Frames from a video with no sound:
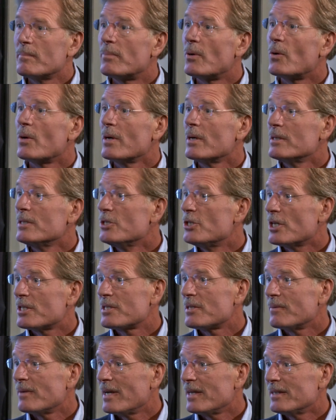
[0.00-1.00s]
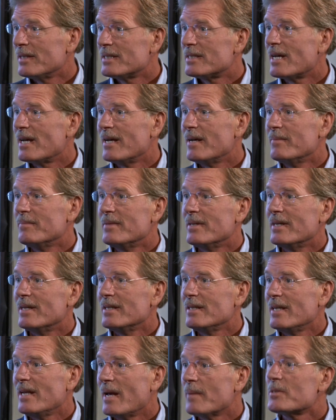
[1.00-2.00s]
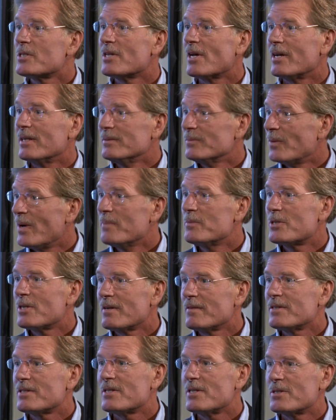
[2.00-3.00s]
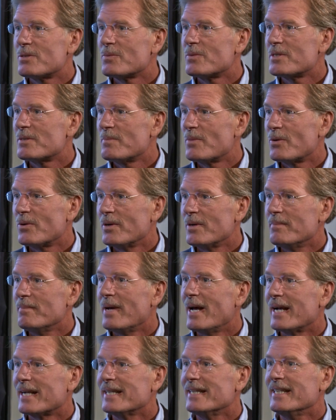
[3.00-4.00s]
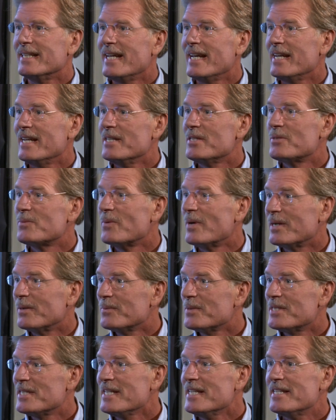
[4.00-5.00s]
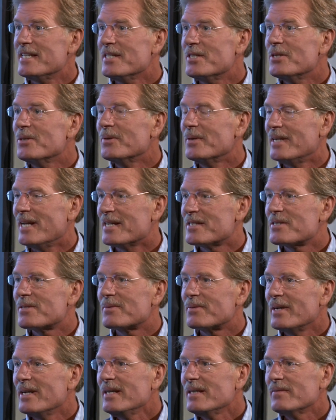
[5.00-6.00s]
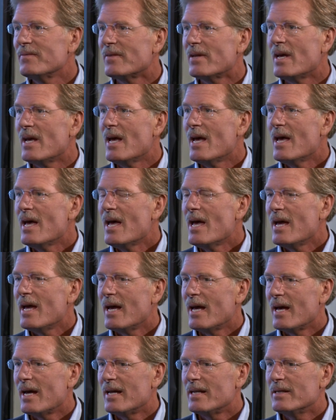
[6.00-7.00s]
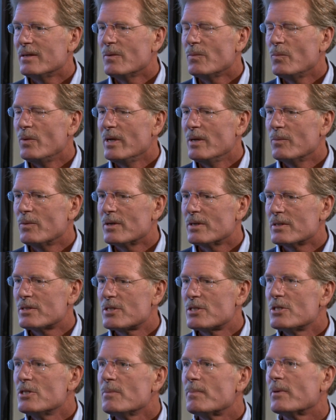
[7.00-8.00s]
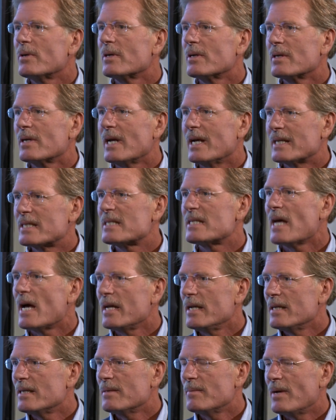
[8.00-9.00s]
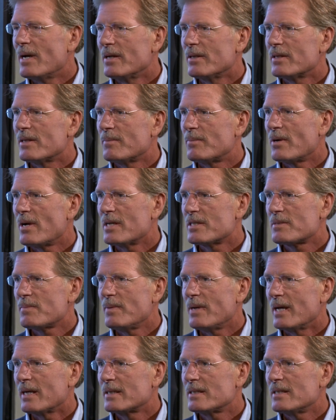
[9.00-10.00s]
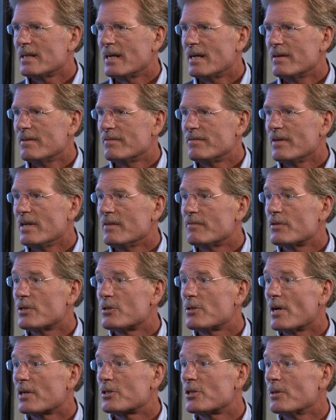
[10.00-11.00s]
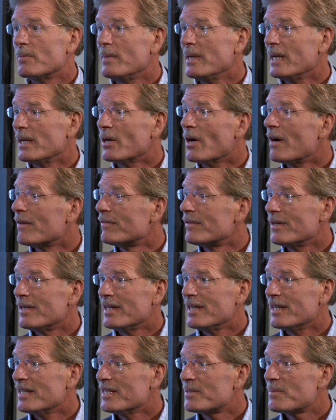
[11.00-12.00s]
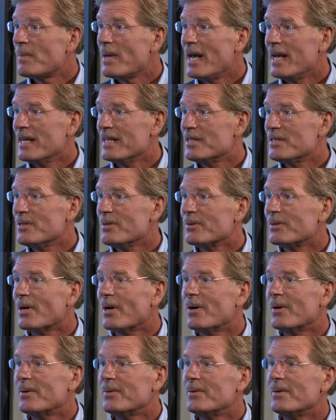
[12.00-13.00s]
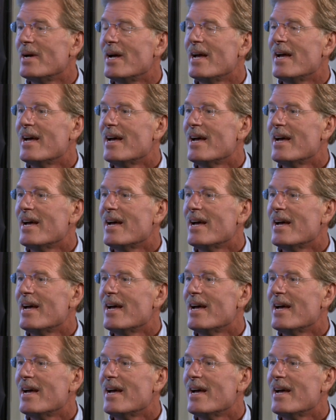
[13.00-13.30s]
born just around the time that Amazon Web Services was born, back in the days when it was EC2 and S3. And we were super excited about the prospect of infrastructure being offered in this pay-as-you-go,